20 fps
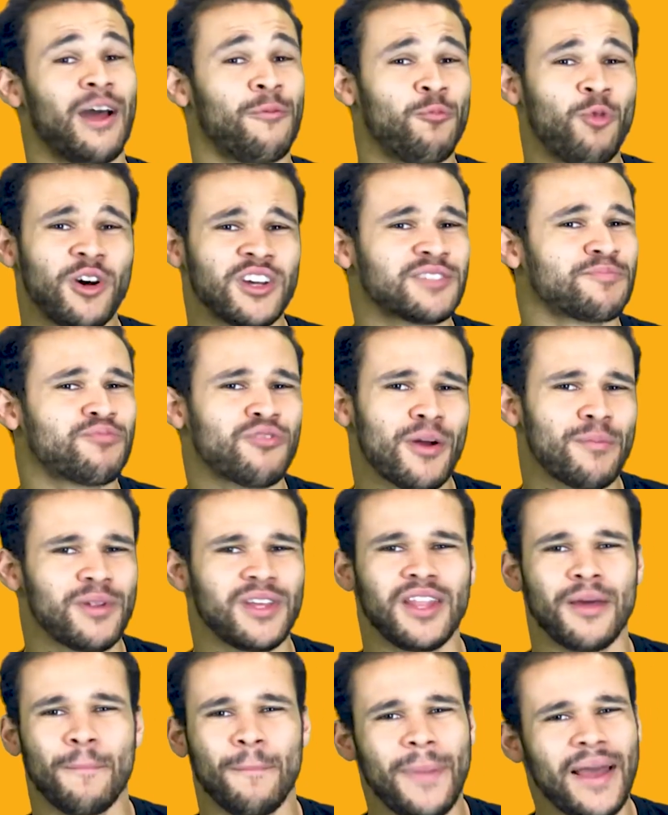And what's
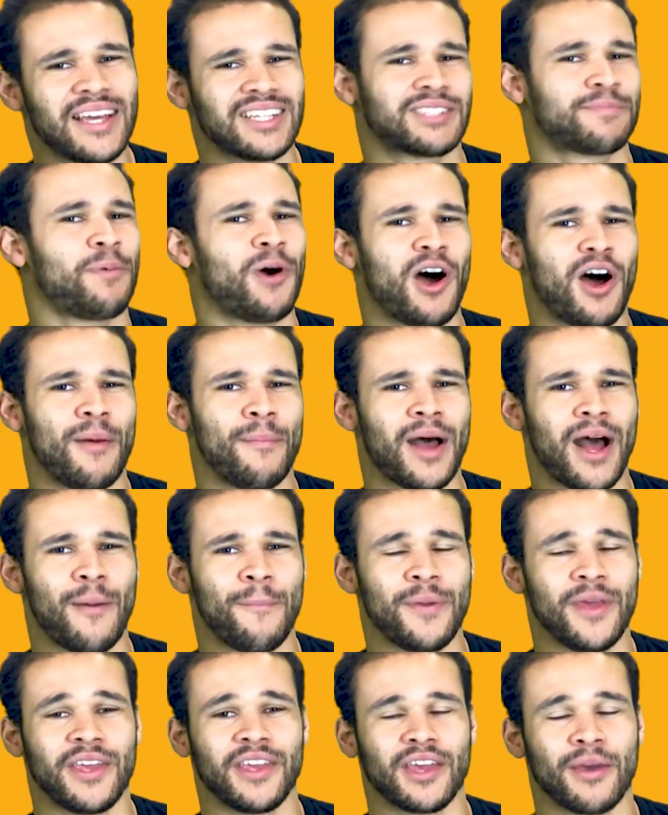probably the best part
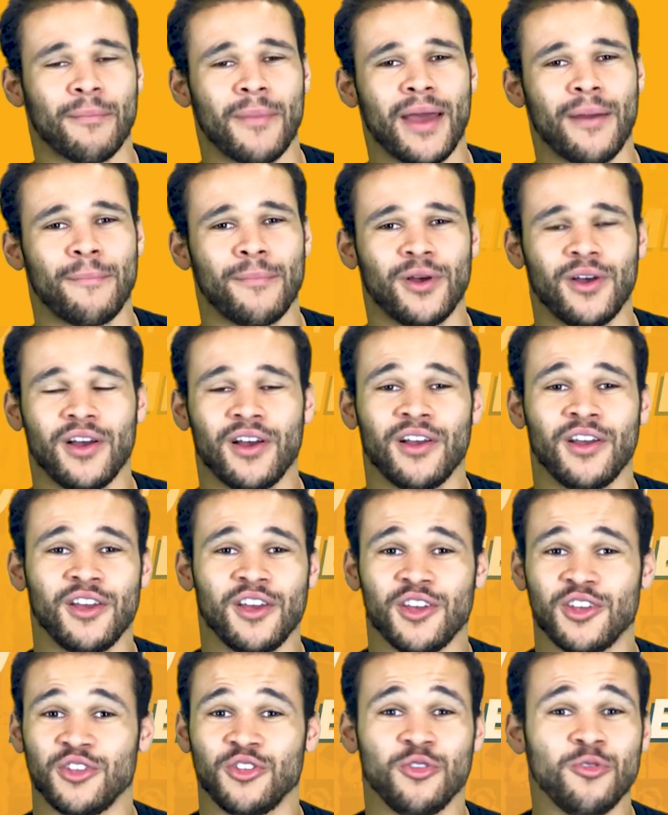about being a member,
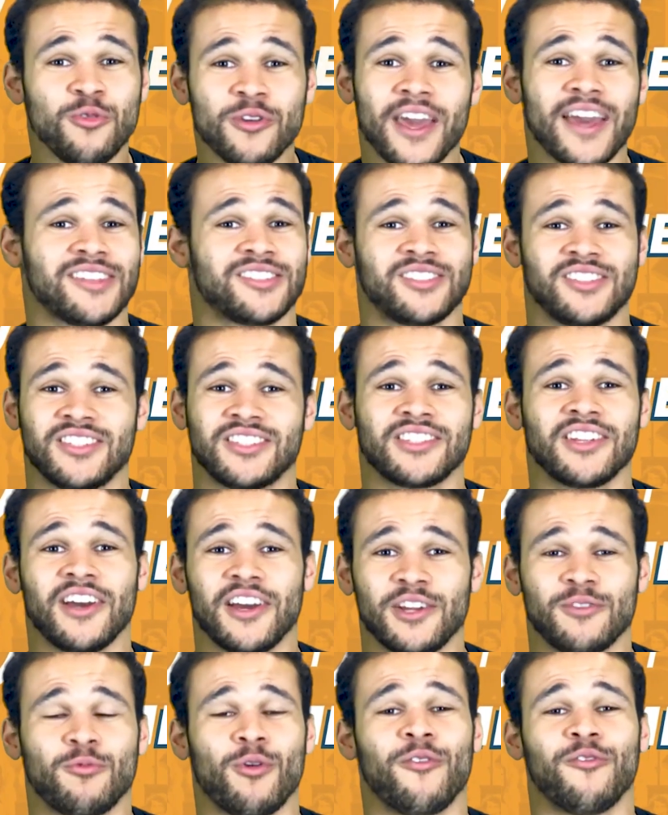you get to
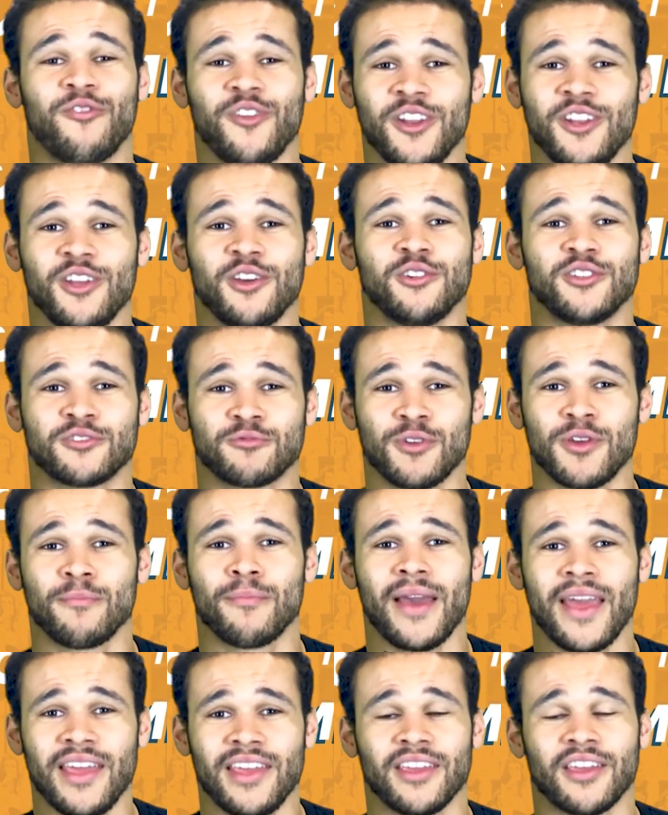decide what videos we
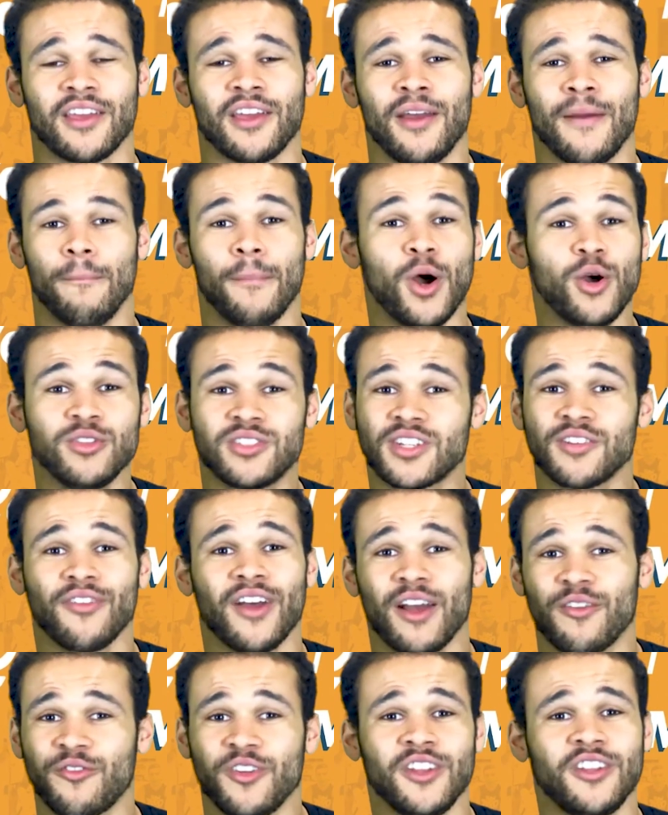make. Most of
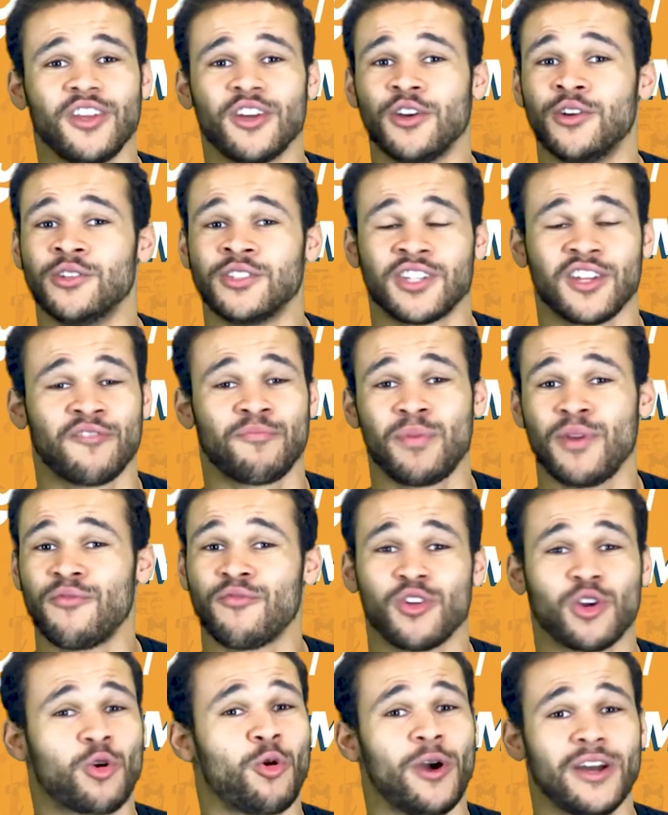our videos have
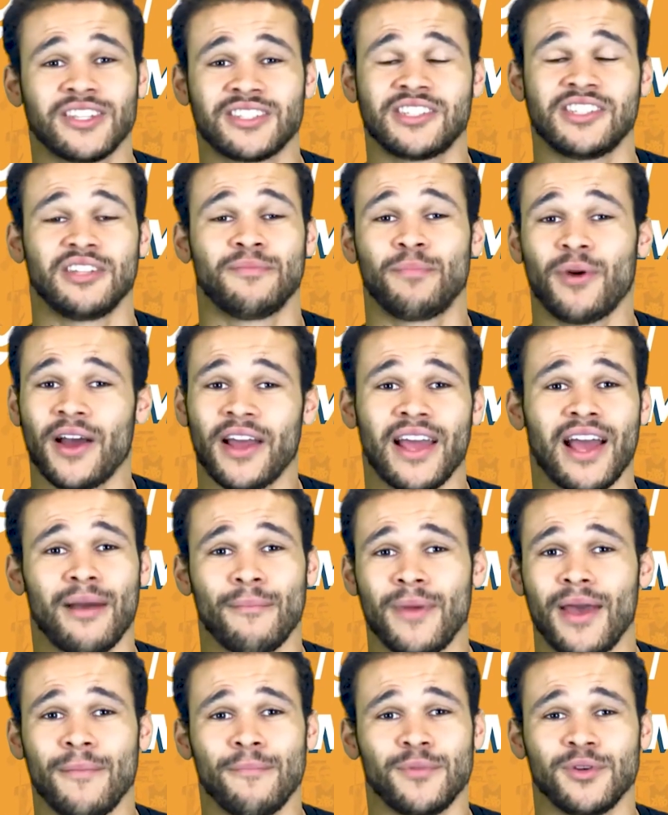been requested by our
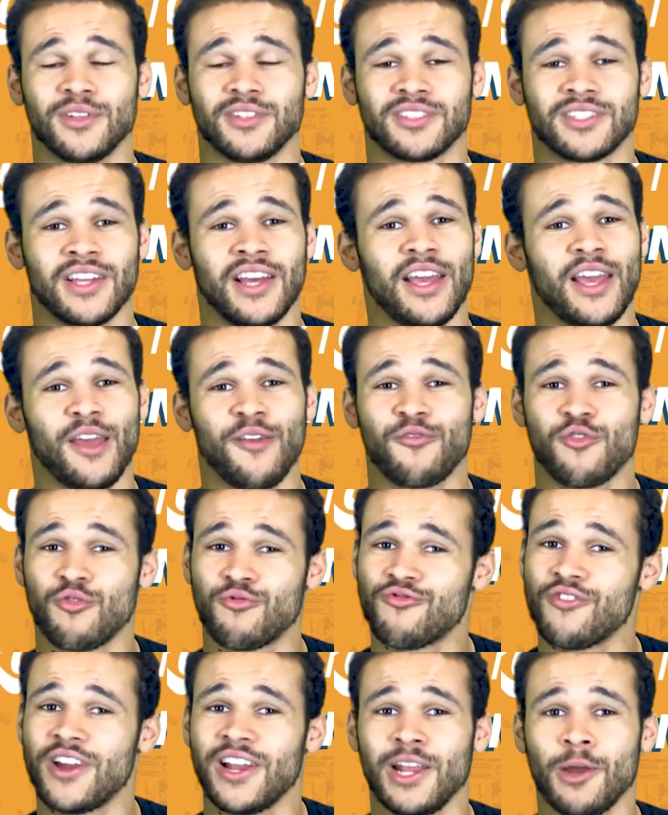members. If
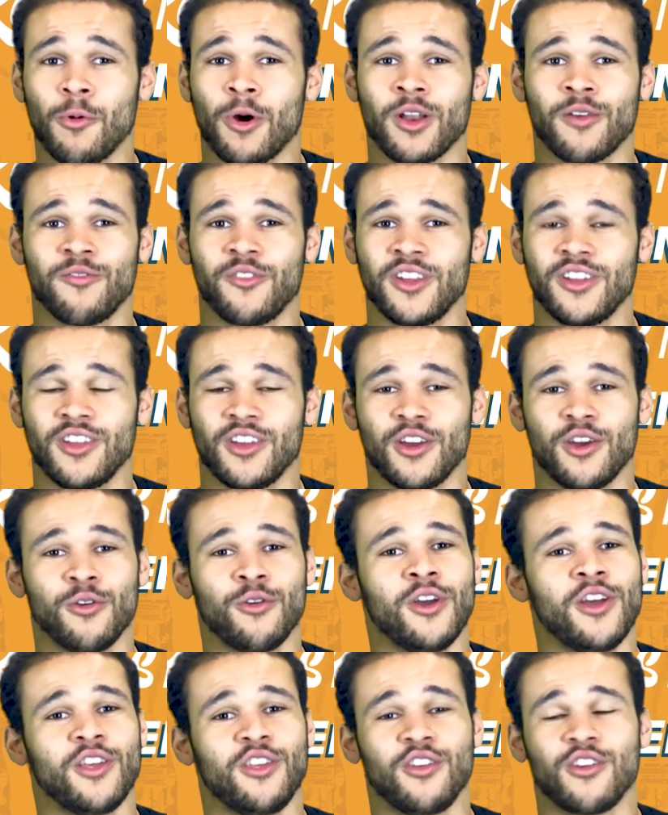you really want a
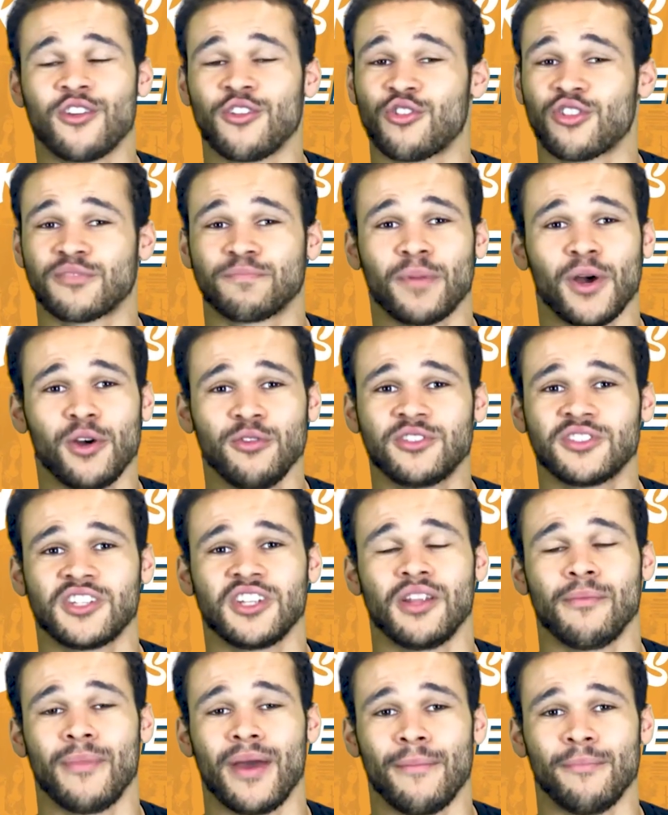video, you can just post
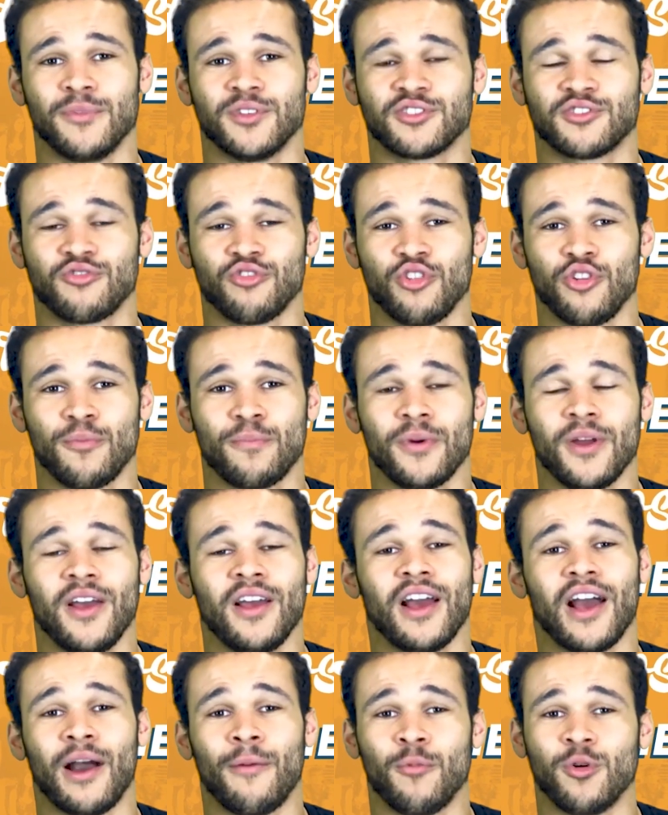in the members group
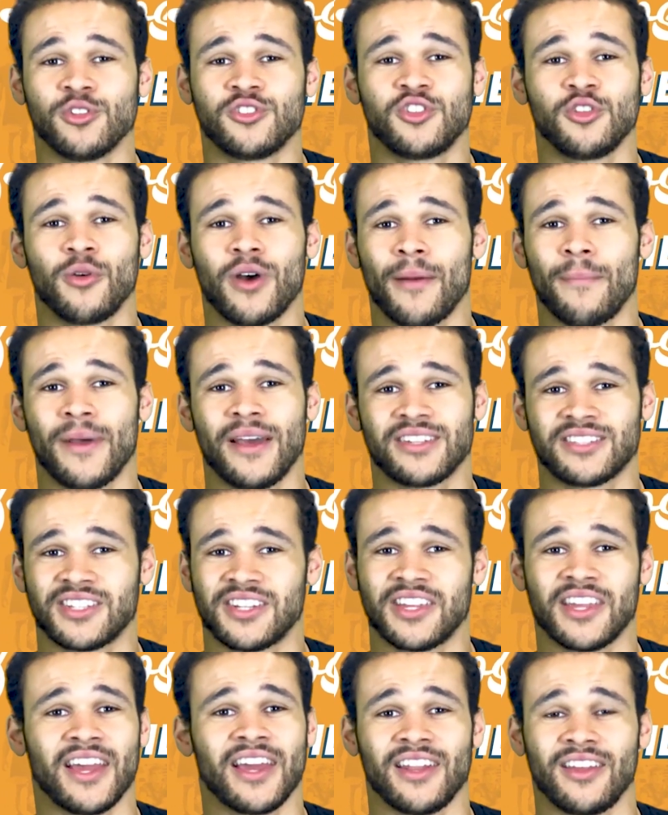and we'll do our best
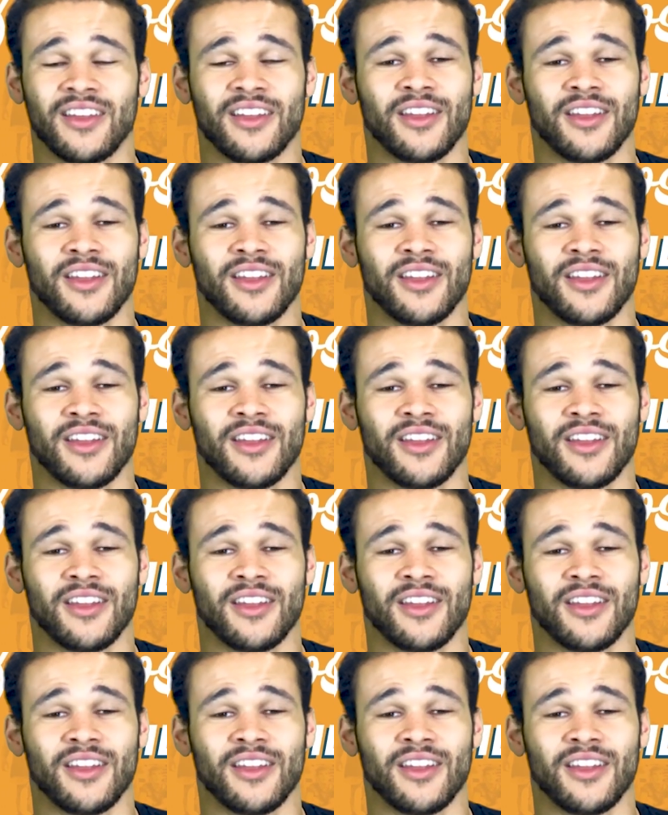to get